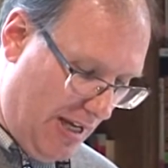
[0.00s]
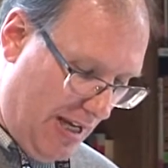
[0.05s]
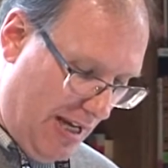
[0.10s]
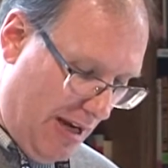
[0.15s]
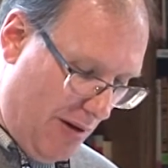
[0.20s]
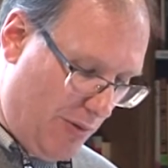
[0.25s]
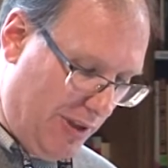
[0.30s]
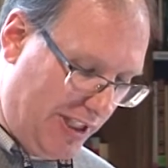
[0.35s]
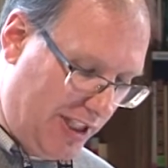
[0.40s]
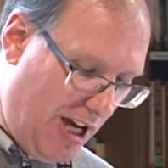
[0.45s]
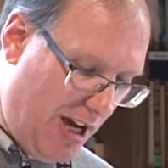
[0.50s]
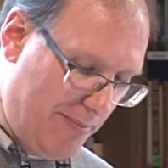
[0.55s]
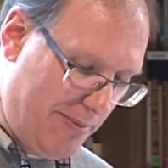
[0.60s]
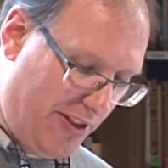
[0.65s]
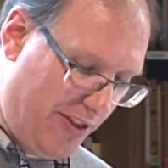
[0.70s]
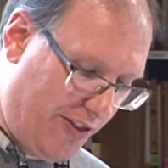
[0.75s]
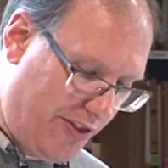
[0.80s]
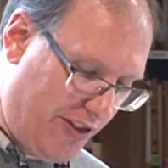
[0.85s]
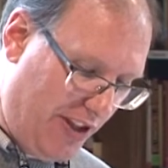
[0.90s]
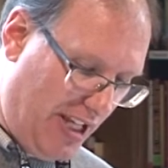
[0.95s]
And one
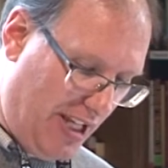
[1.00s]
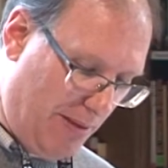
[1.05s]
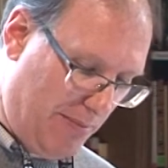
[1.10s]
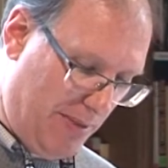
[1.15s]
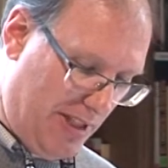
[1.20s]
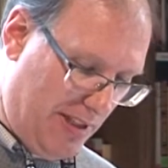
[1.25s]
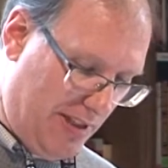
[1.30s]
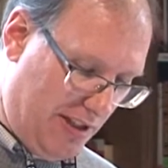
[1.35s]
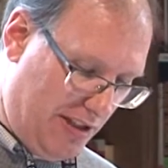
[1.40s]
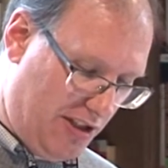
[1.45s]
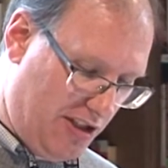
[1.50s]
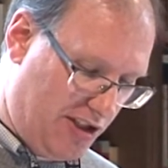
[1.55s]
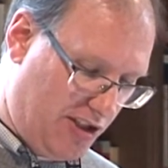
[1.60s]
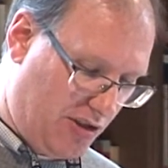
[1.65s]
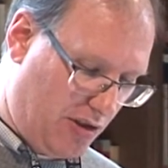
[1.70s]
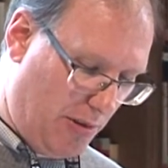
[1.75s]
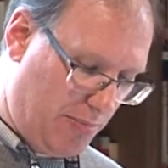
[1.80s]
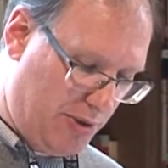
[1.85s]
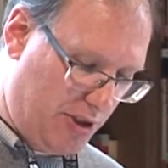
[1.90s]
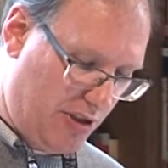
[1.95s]
common theme in the
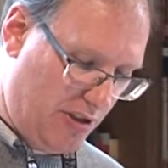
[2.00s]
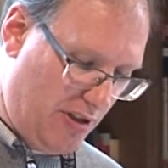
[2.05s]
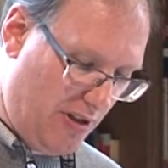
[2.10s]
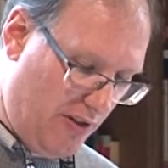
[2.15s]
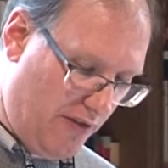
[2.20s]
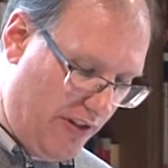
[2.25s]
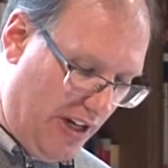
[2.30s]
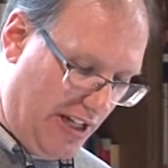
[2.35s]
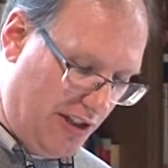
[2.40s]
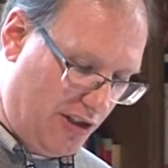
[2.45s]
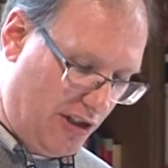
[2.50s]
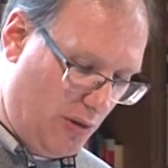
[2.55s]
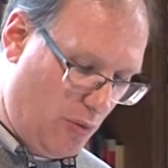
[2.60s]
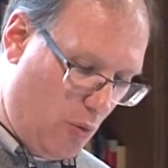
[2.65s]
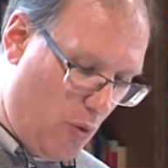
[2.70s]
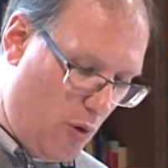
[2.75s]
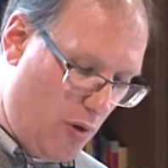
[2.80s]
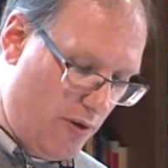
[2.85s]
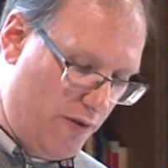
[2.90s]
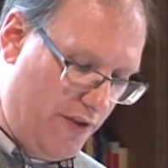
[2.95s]
description of ancient
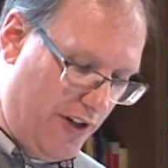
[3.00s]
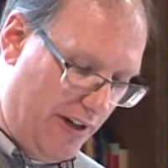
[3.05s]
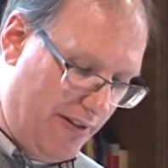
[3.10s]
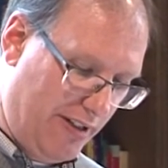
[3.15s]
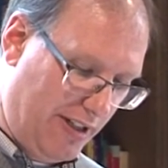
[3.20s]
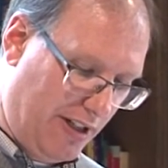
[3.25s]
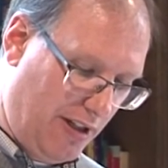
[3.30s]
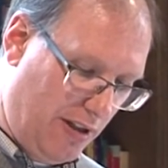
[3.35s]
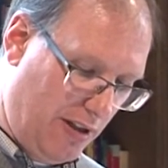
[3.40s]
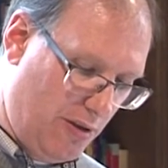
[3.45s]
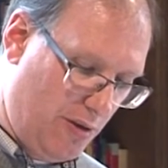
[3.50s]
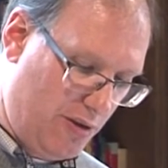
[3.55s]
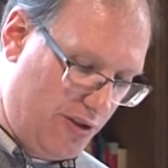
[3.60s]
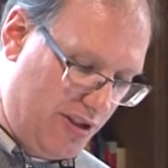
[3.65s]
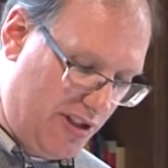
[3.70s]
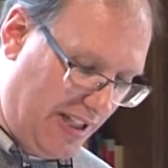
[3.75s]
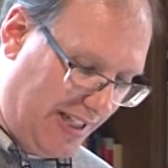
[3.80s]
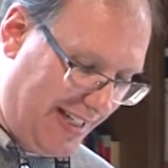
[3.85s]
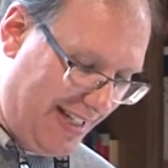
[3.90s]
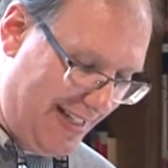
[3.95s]
warfare
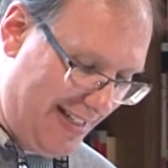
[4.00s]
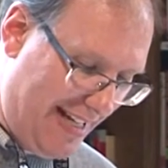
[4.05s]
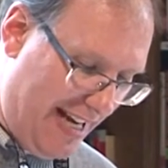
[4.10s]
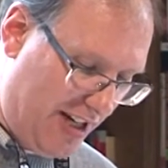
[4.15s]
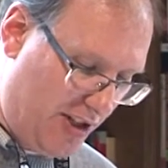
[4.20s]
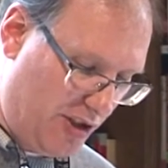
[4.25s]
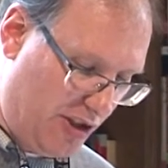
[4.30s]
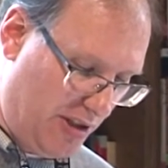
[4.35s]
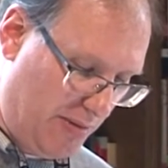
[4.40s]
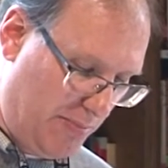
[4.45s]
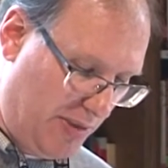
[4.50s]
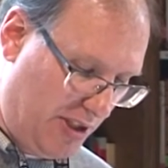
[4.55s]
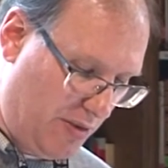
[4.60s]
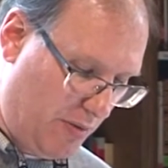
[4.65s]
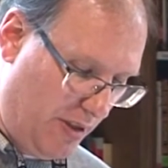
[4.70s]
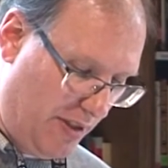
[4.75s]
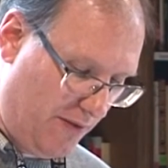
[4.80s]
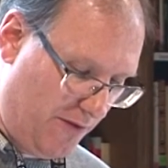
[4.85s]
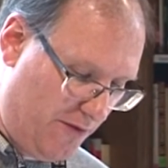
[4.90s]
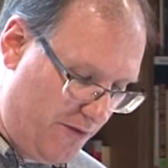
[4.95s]
includes the connection
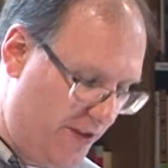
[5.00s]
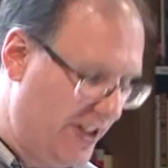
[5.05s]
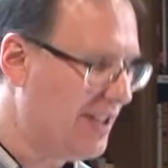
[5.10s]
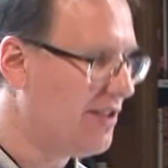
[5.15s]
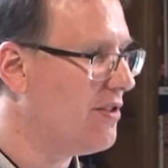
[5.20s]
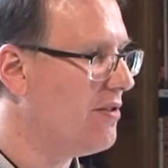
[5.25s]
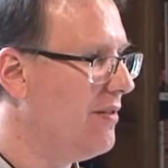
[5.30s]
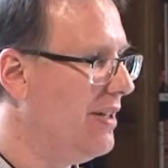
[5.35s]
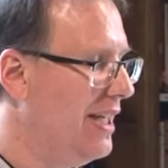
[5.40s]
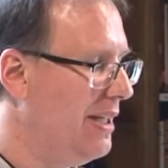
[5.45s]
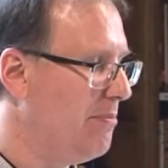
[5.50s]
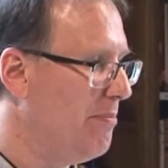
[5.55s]
between victory in